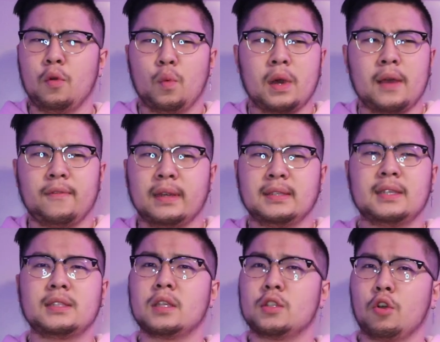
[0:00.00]
or whatever. It's
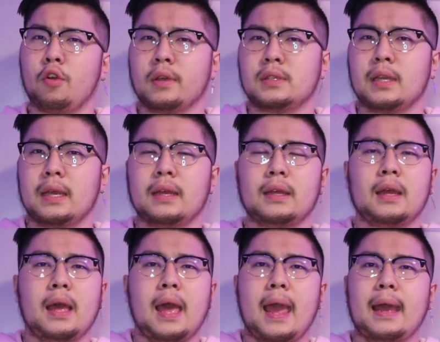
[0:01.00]
just a choice.
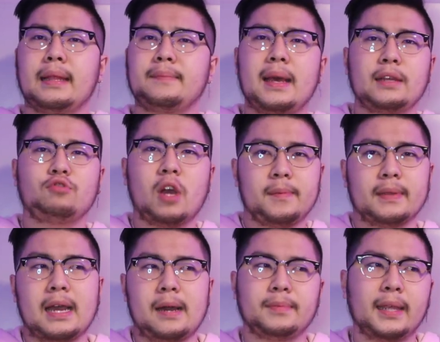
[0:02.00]
And I'm not
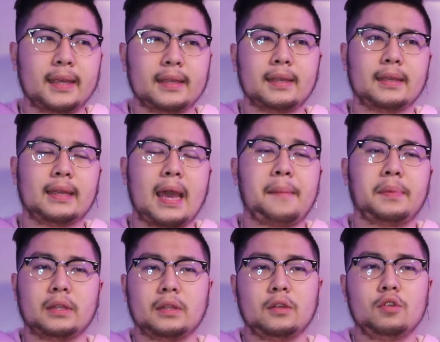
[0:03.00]
dropping out. I'm taking a gap.
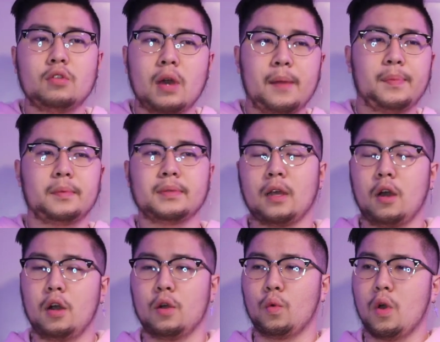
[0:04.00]
And you know how people say,
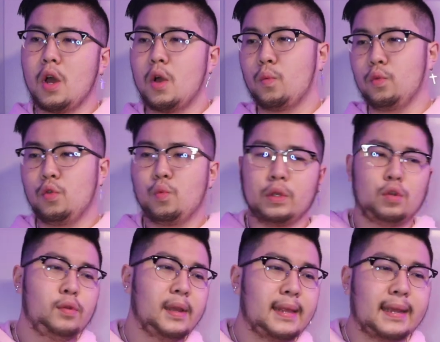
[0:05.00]
oh, you when
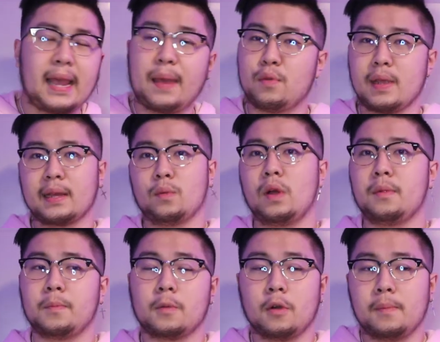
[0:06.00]
you take that gap, you ain't gonna
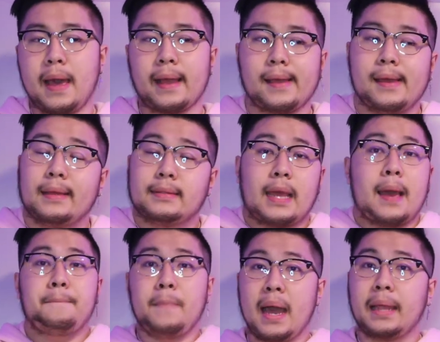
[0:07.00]
want to go back.
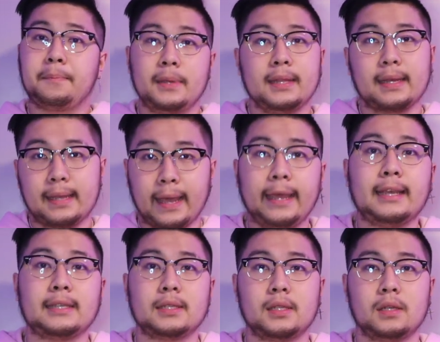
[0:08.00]
That might be the
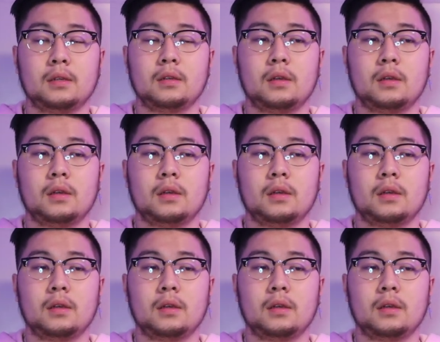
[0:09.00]
case,